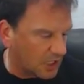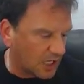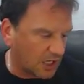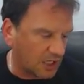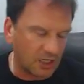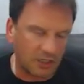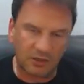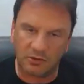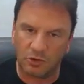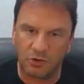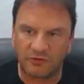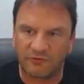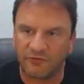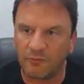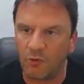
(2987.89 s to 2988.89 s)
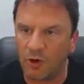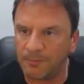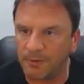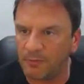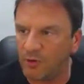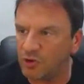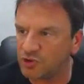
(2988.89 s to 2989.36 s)
Look for
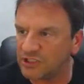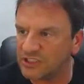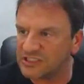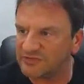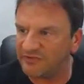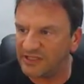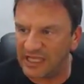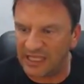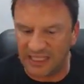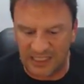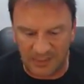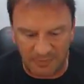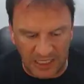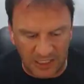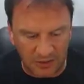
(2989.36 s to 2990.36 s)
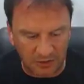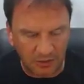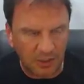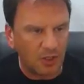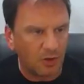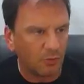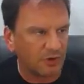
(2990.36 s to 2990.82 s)
more promotions via email.